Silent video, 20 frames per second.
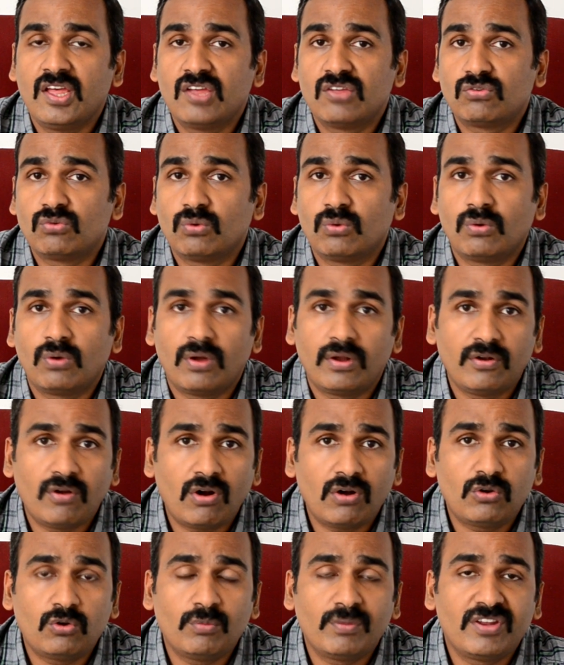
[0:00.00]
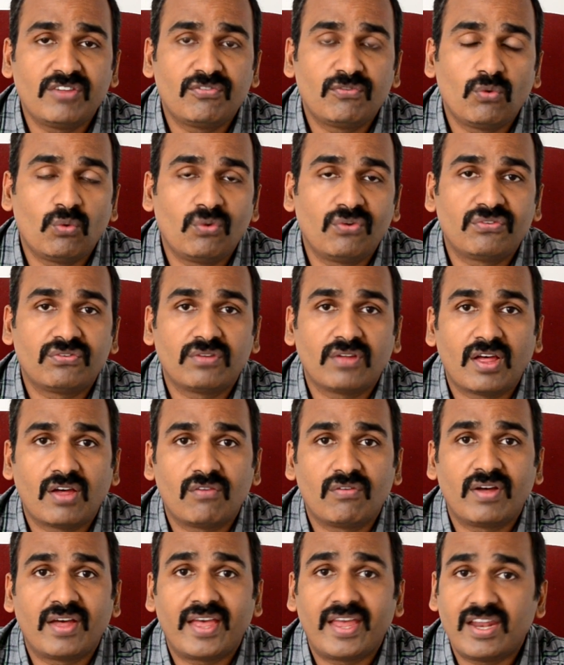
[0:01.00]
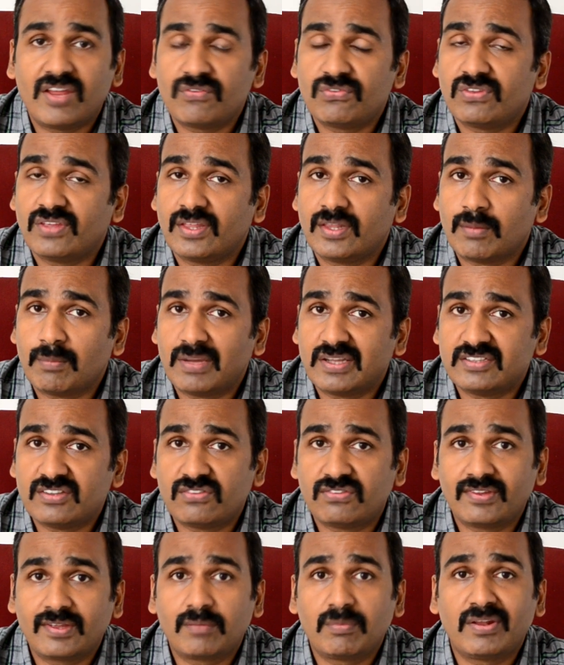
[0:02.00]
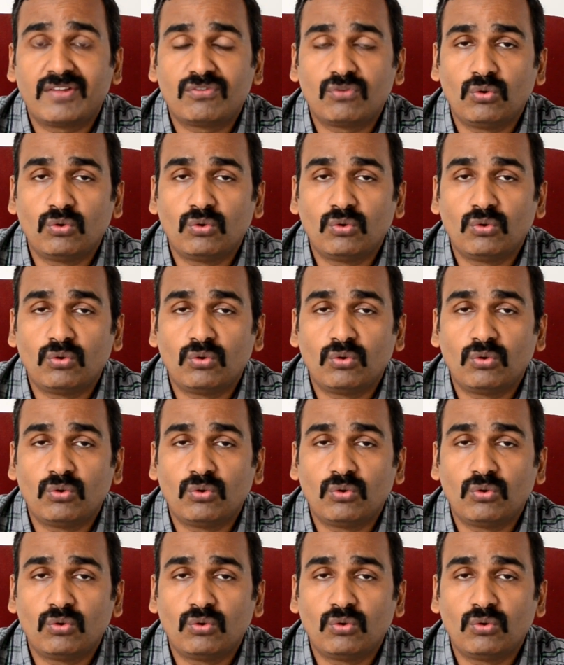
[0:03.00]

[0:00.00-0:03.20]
So not too many phones have NFC in the budget segment,